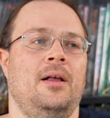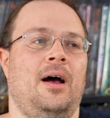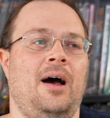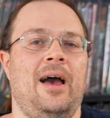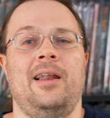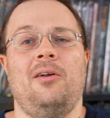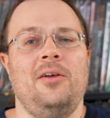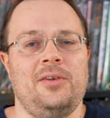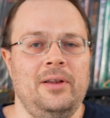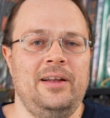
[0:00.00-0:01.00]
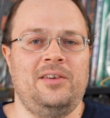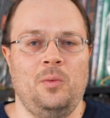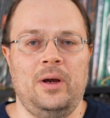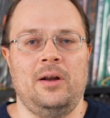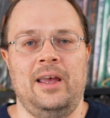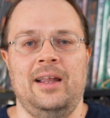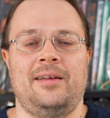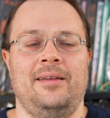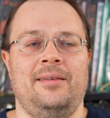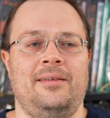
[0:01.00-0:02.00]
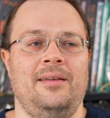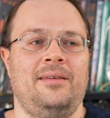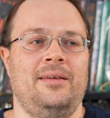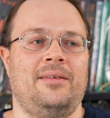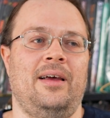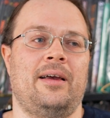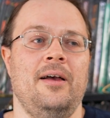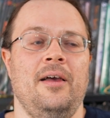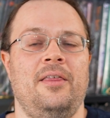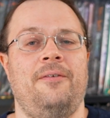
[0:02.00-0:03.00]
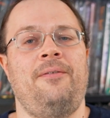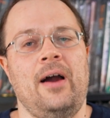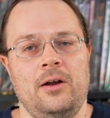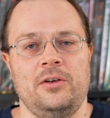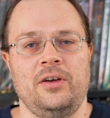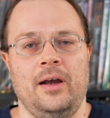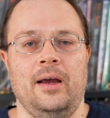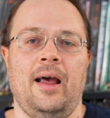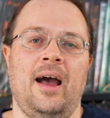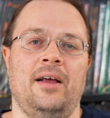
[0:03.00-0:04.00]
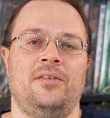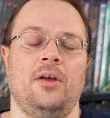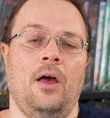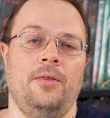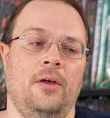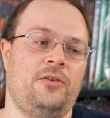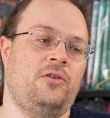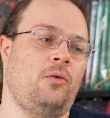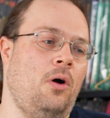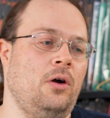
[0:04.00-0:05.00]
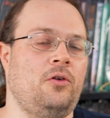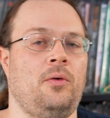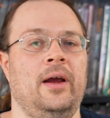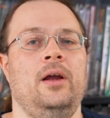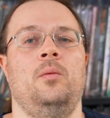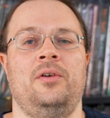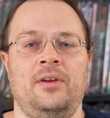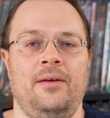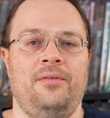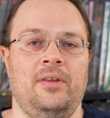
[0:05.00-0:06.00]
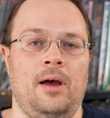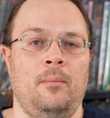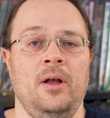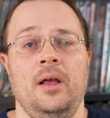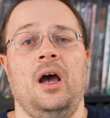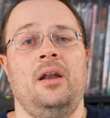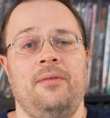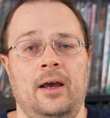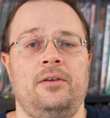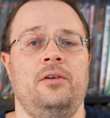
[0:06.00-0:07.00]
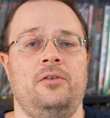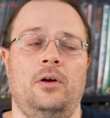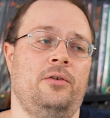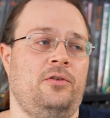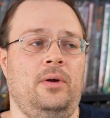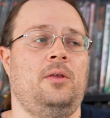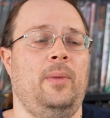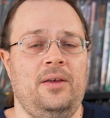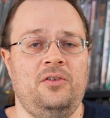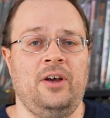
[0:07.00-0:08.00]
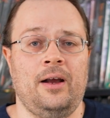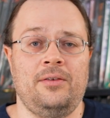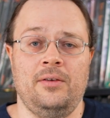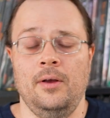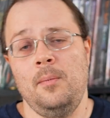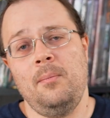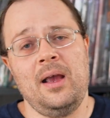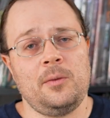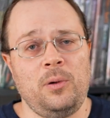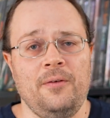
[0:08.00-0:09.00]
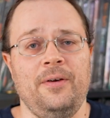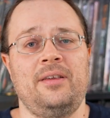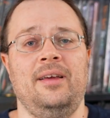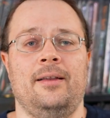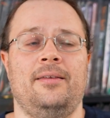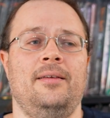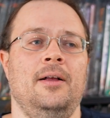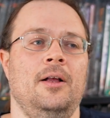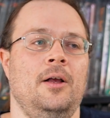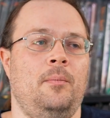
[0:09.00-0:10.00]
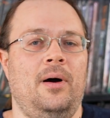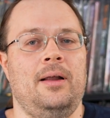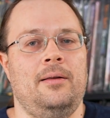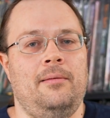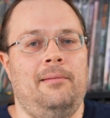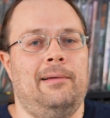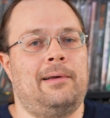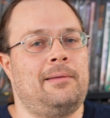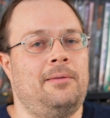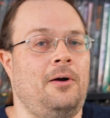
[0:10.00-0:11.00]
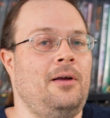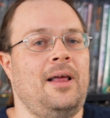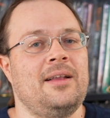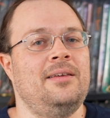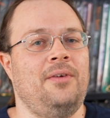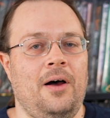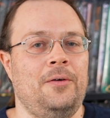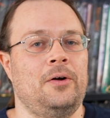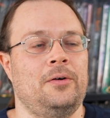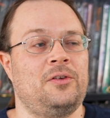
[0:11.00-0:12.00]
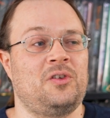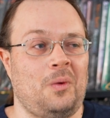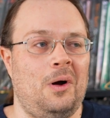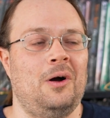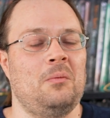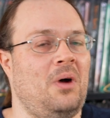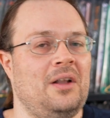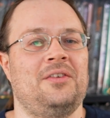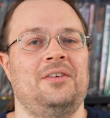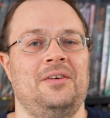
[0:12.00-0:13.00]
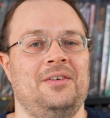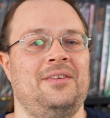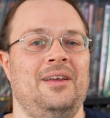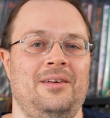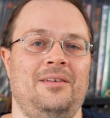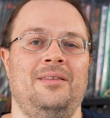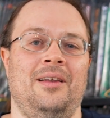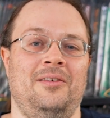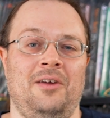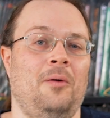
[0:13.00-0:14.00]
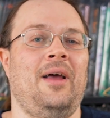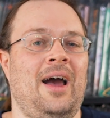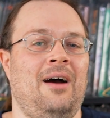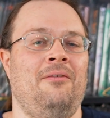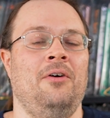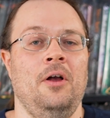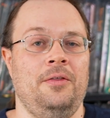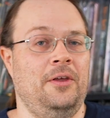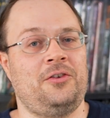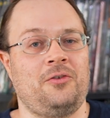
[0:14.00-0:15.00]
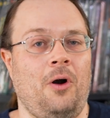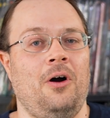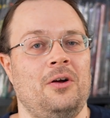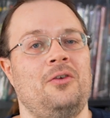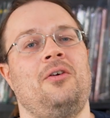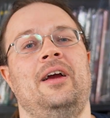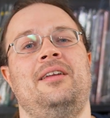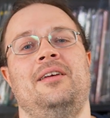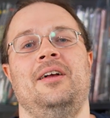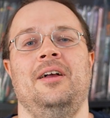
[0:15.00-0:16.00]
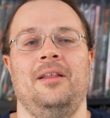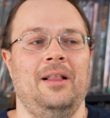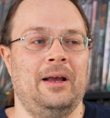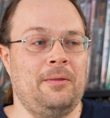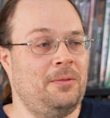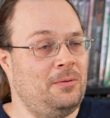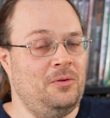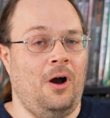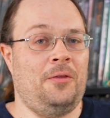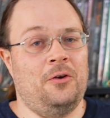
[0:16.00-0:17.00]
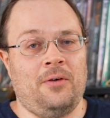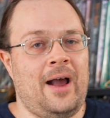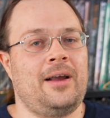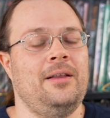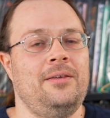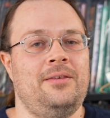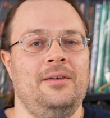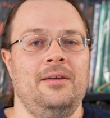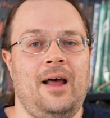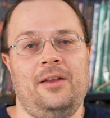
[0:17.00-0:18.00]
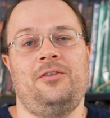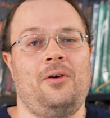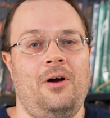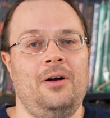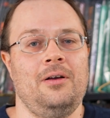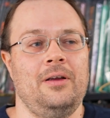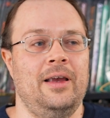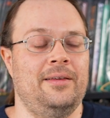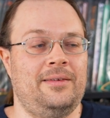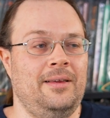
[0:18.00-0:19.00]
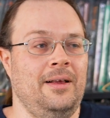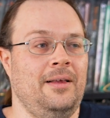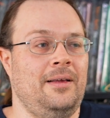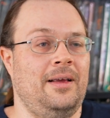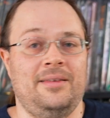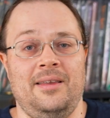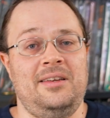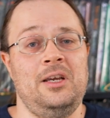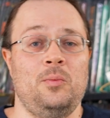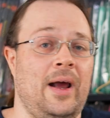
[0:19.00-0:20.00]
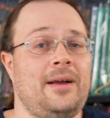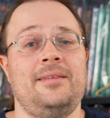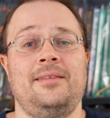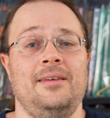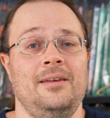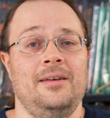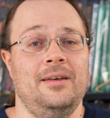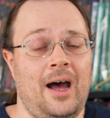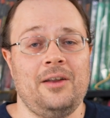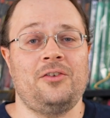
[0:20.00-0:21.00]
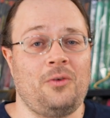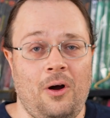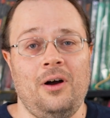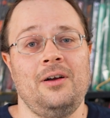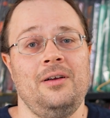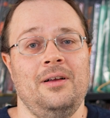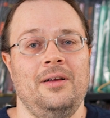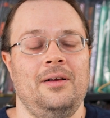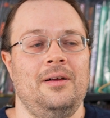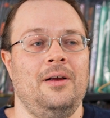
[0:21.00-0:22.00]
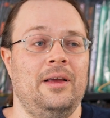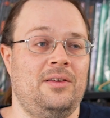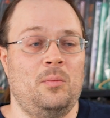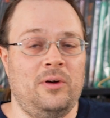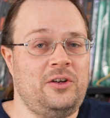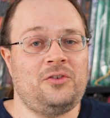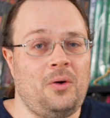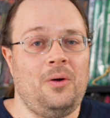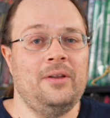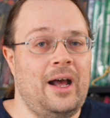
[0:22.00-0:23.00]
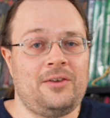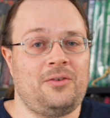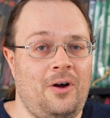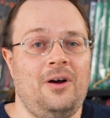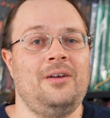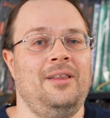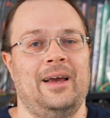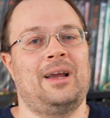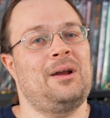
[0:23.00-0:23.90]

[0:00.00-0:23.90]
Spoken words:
And it also leads to weird inconsistencies, like the fire giant has the strong trait, which gives them advantage on strength-based checks. Makes perfect sense. But, there are lots of other strong monsters that don't have the strong trait. Are the dragons not strong? Is the T-Rex not strong? Is the bridge troll not strong?